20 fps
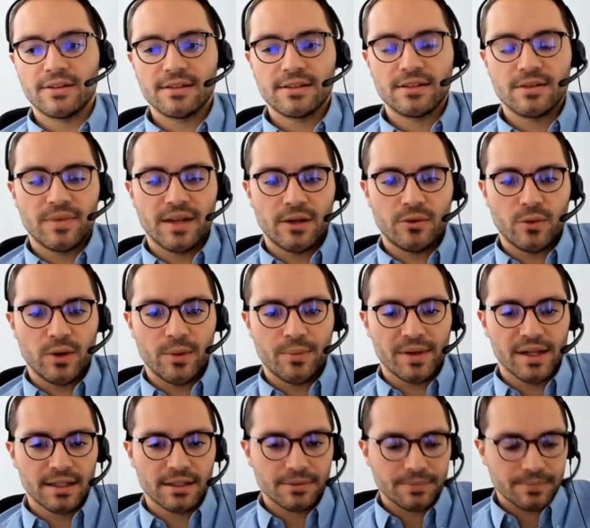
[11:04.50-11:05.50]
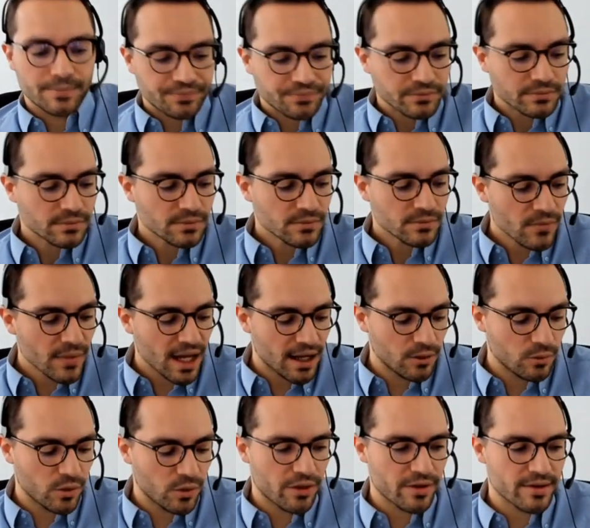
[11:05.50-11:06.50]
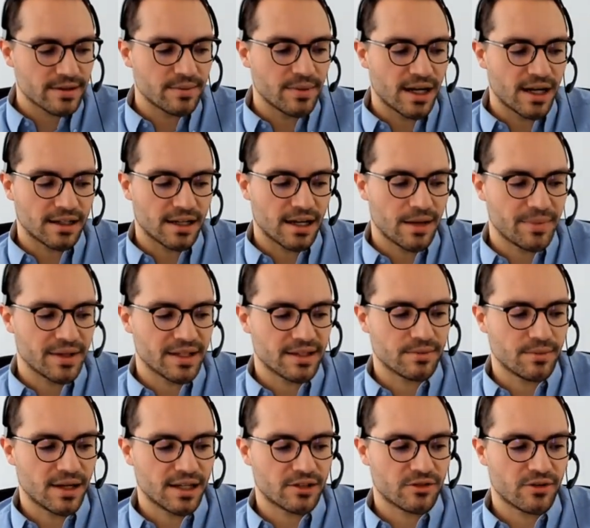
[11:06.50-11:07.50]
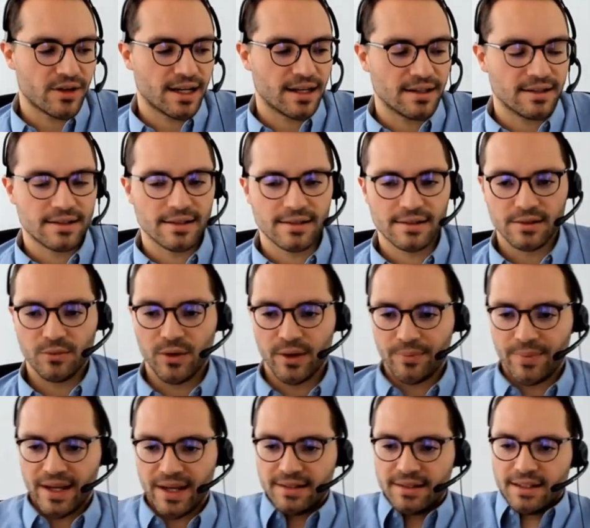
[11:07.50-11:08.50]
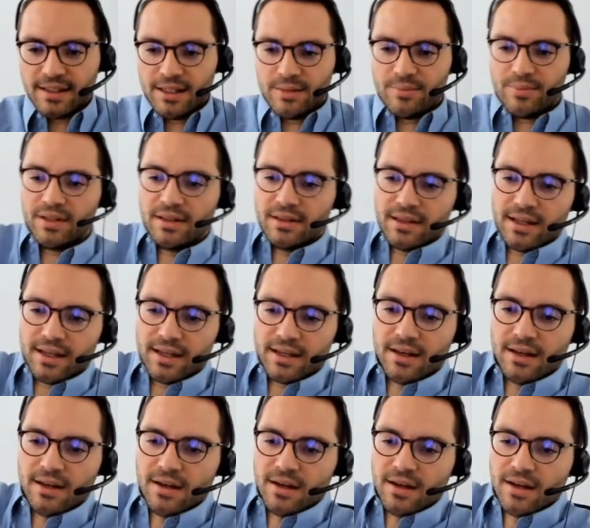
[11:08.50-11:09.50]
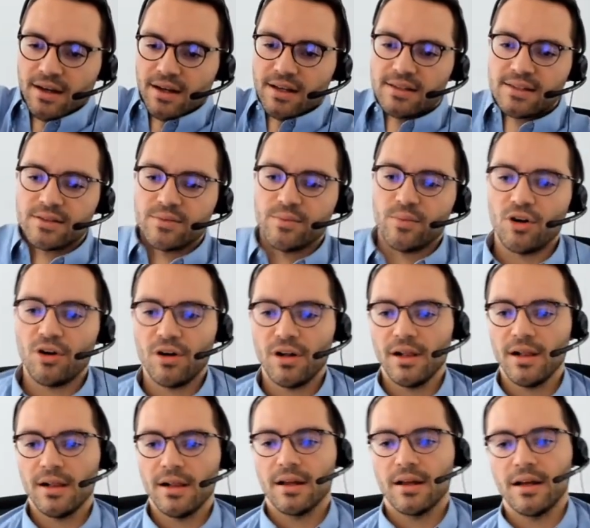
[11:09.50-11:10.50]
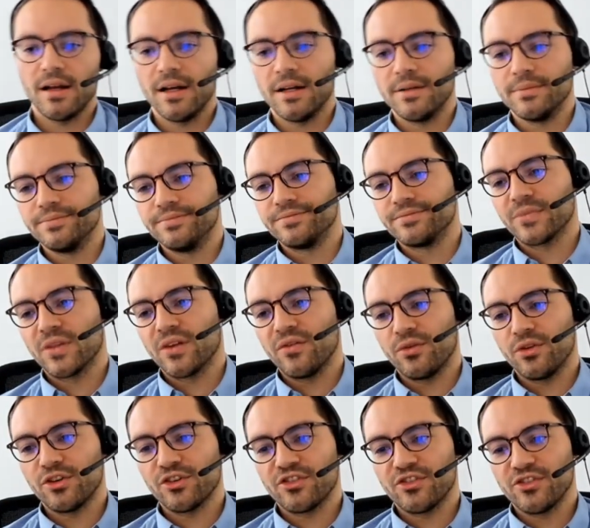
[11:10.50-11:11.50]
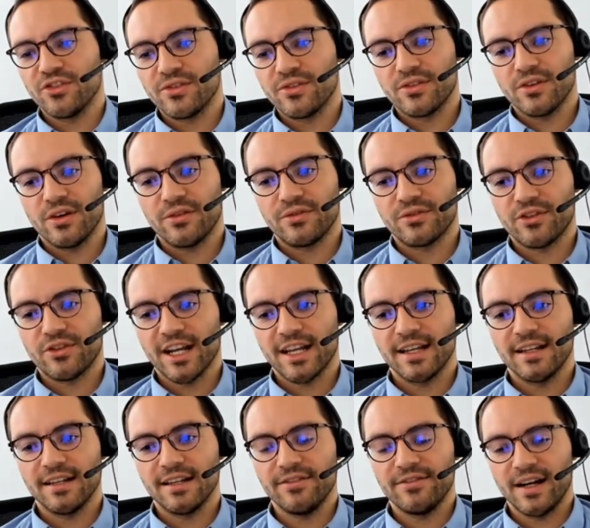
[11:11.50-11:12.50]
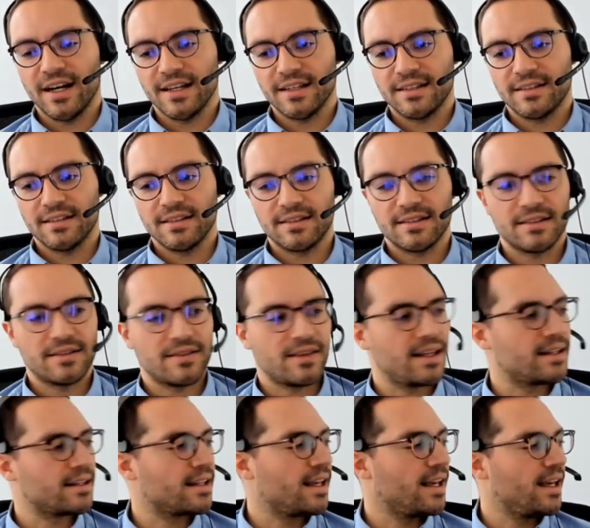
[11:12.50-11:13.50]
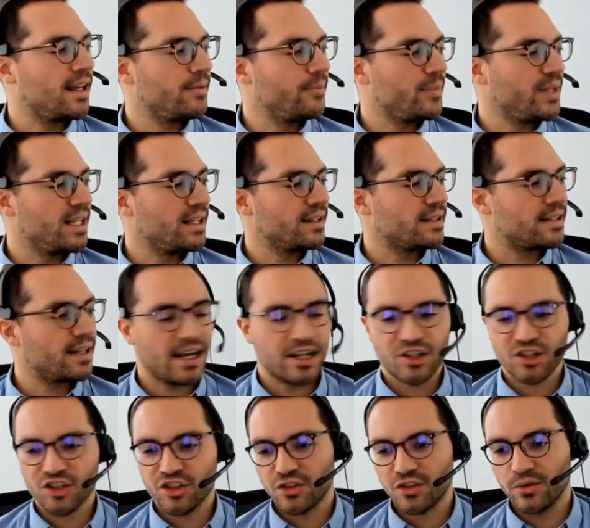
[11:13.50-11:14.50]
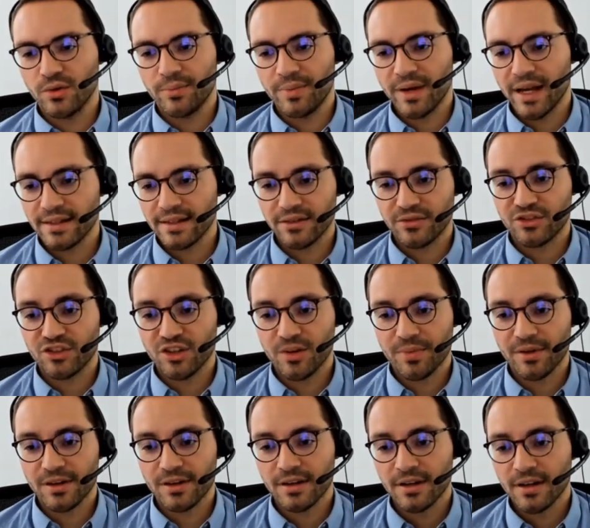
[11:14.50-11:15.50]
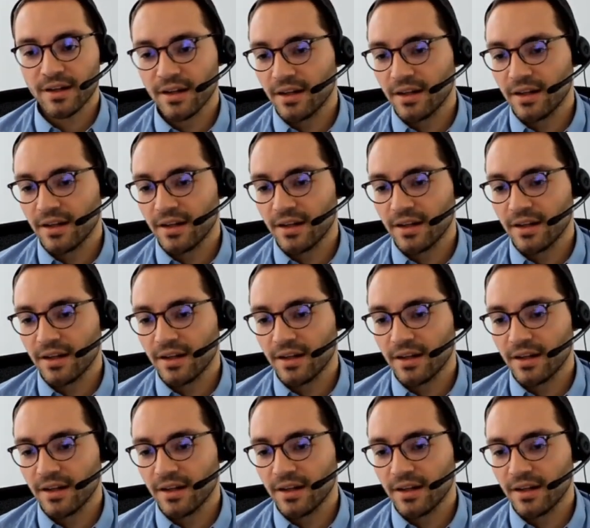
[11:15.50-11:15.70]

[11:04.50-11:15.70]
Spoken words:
system that we build. And with the smart hub and smart tracking system, we basically build like small versions of tracking devices that can be attached to a passive shipper.